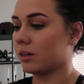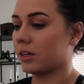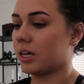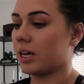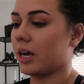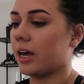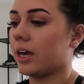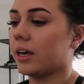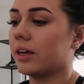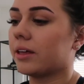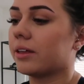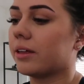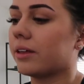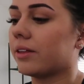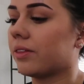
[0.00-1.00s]
Okay,
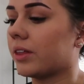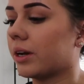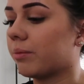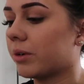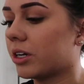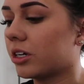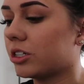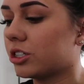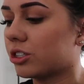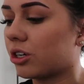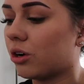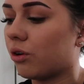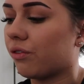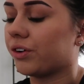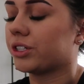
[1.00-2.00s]
then I'm going to just
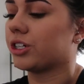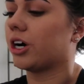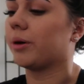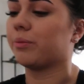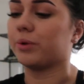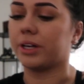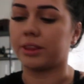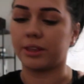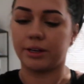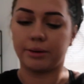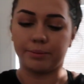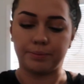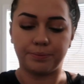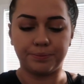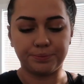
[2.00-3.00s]
go over top with
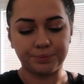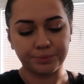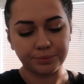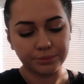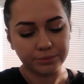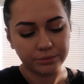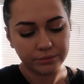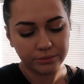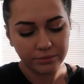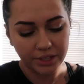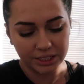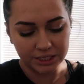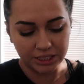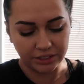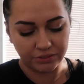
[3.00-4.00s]
a
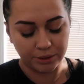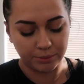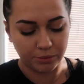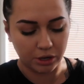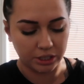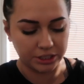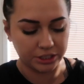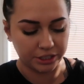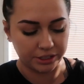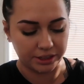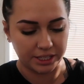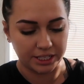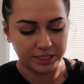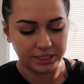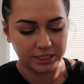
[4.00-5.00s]
different bronzer.
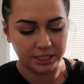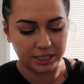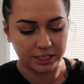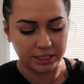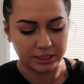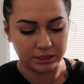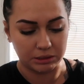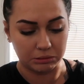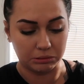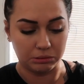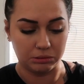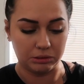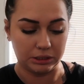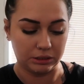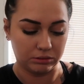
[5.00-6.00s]
This is,
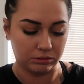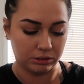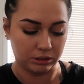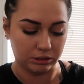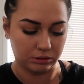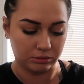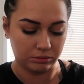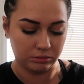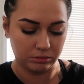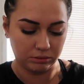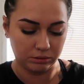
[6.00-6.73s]
oh, I don't know.